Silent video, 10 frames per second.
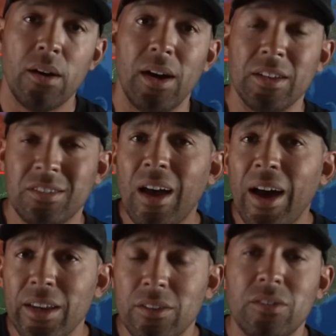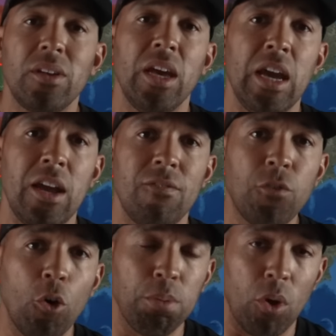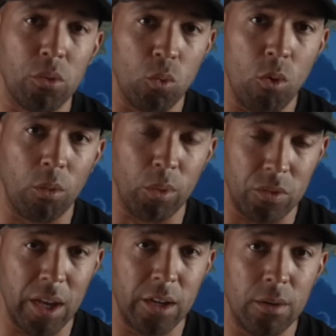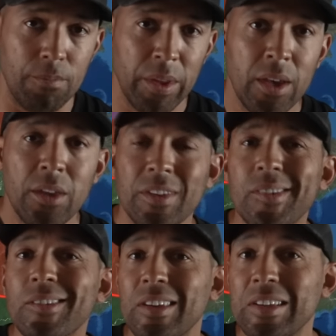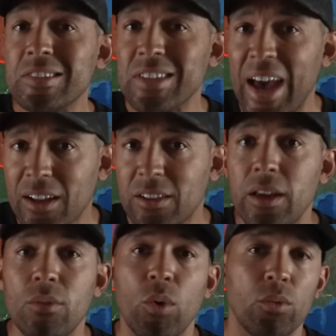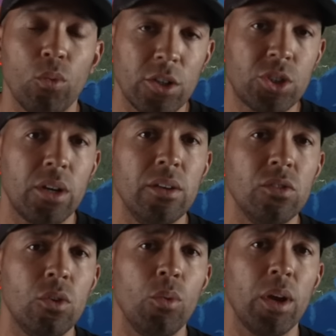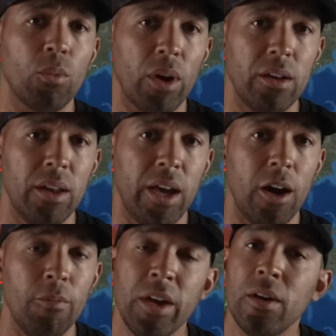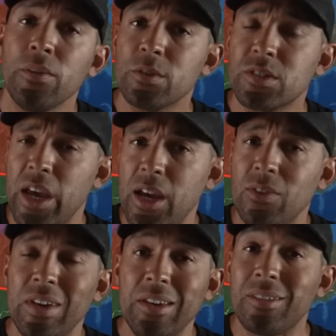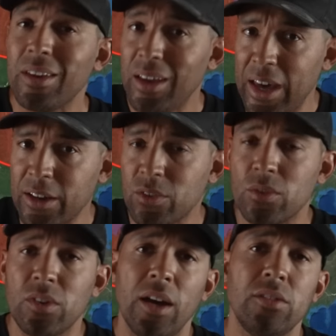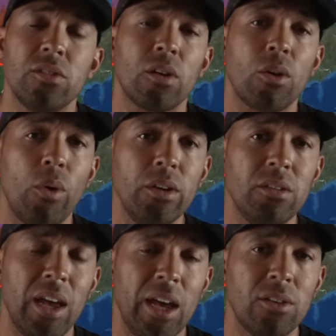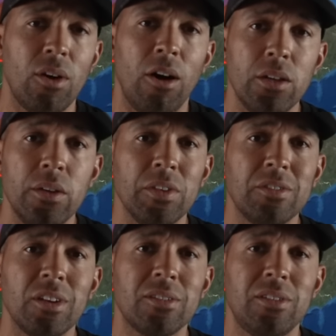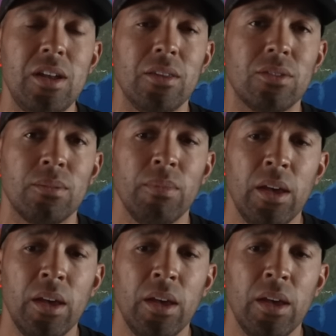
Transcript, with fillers: asides a full-blown war with NATO? This is exactly what Russia is doing right now. They're saying these exercises are going to end on the 16th.